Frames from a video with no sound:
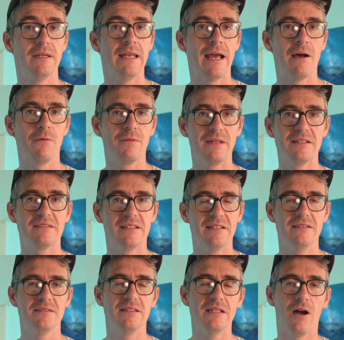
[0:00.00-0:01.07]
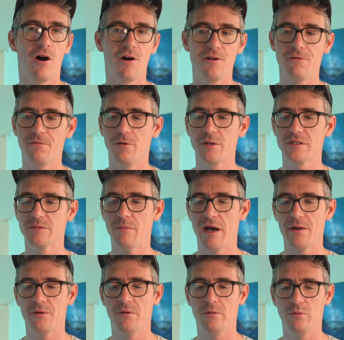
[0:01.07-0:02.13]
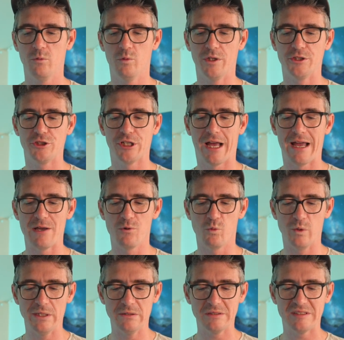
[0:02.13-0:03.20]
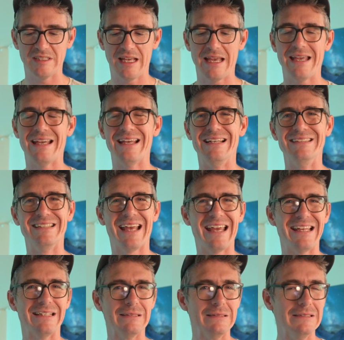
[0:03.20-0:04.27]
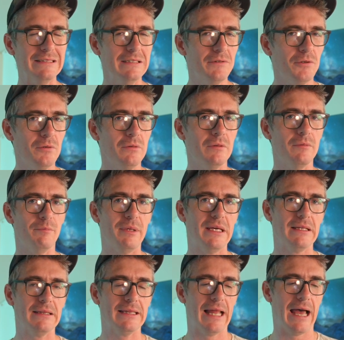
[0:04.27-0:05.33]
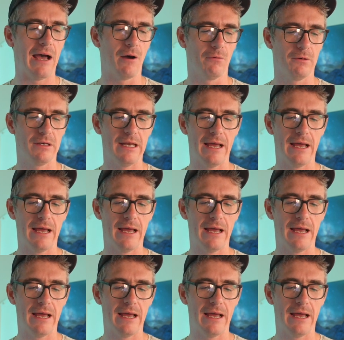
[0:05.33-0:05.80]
Now, this is the autofocus model, which I will say is a little bit loud.